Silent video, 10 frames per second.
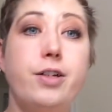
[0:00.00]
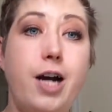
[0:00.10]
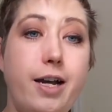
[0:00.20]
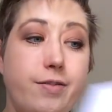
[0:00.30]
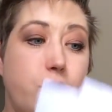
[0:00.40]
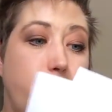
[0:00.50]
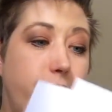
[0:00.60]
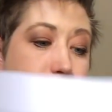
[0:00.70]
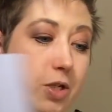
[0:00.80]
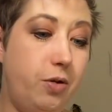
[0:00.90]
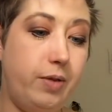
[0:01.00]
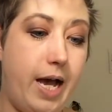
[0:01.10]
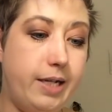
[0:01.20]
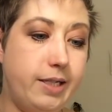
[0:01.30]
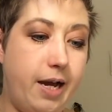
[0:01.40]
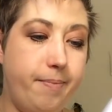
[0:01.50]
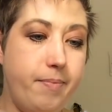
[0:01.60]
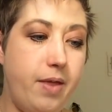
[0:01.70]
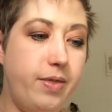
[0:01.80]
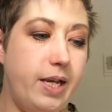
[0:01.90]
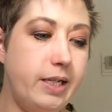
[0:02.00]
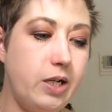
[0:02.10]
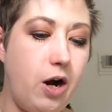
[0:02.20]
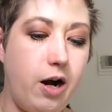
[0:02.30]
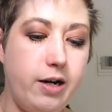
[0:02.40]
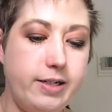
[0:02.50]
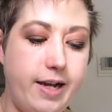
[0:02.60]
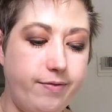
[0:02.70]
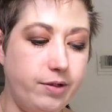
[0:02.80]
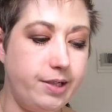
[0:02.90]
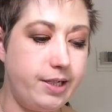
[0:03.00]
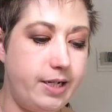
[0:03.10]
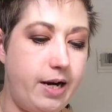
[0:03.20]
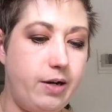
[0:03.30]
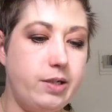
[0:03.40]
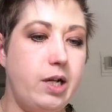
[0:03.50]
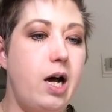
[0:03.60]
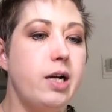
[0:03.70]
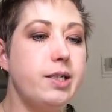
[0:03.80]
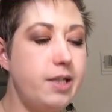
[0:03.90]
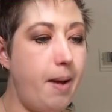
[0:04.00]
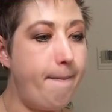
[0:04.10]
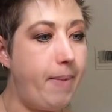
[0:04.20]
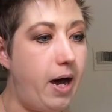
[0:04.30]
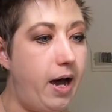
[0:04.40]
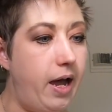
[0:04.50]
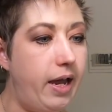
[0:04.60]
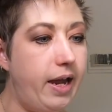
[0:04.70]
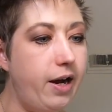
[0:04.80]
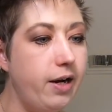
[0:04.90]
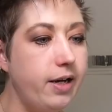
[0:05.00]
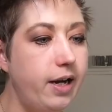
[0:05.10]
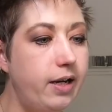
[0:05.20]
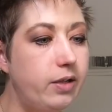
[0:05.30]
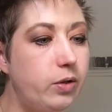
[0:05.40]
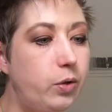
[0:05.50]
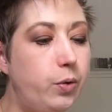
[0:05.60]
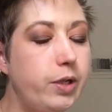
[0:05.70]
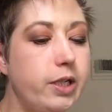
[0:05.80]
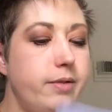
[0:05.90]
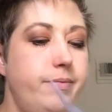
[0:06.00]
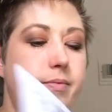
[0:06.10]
Kind of showed them to you last time. These are Devil Snare Socks by Erica Luder.